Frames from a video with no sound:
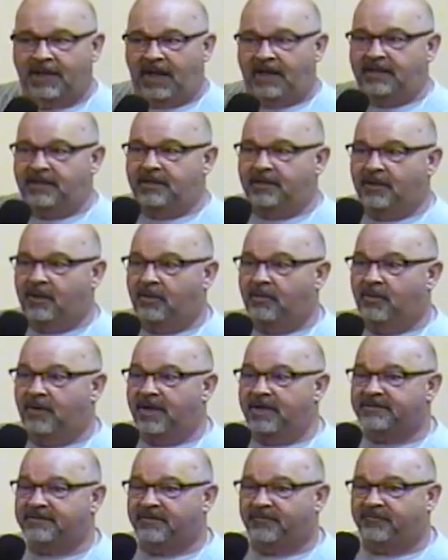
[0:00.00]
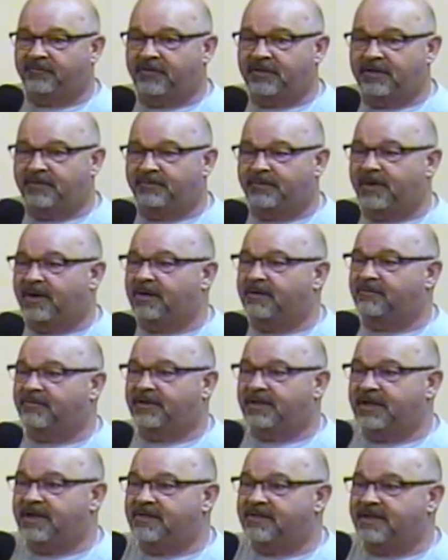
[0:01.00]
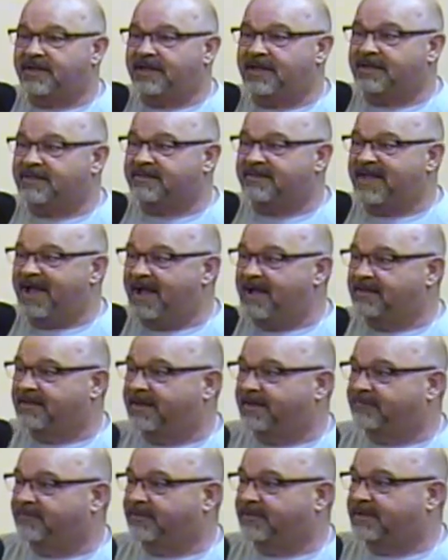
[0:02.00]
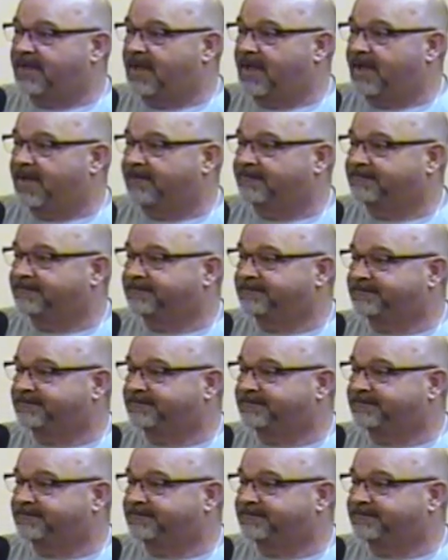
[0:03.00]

And you know what? The funny part of it is he gets down every time.